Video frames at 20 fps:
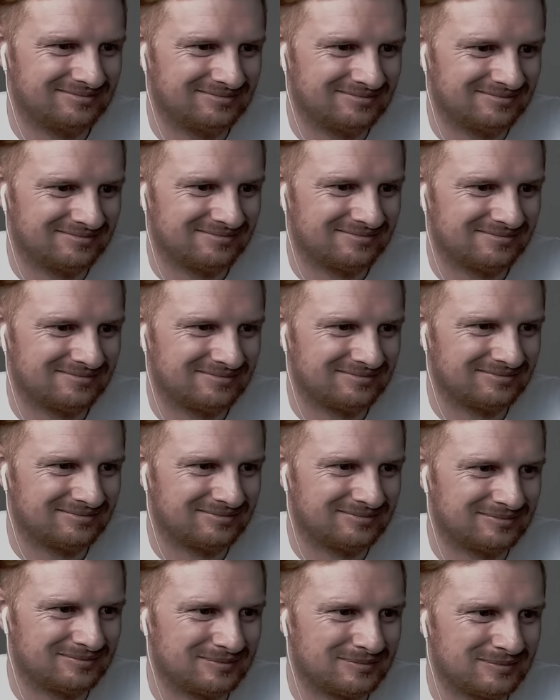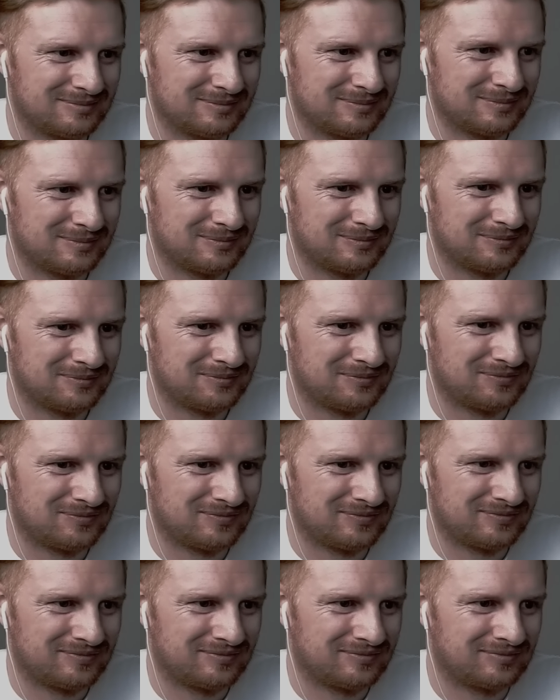
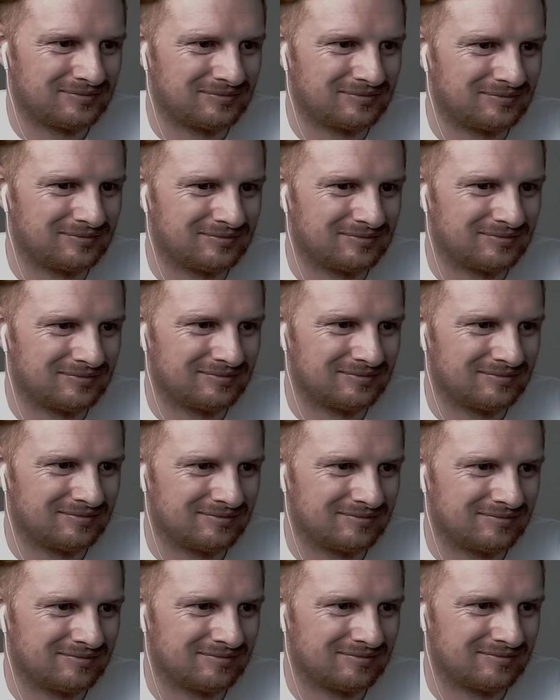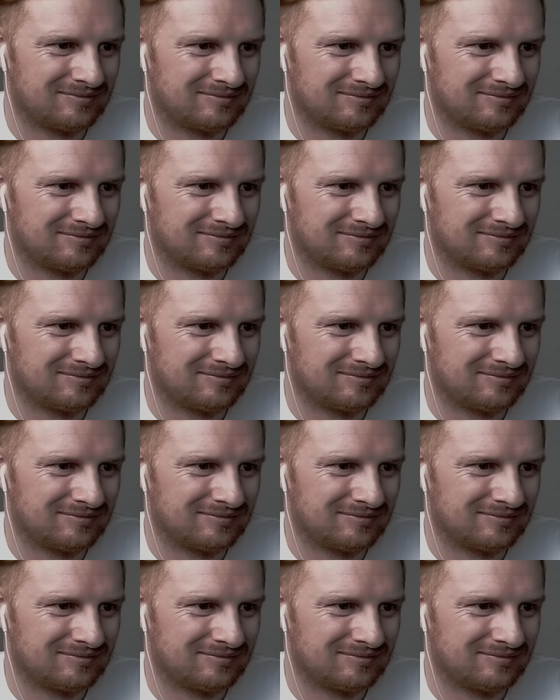No one is speaking in this clip.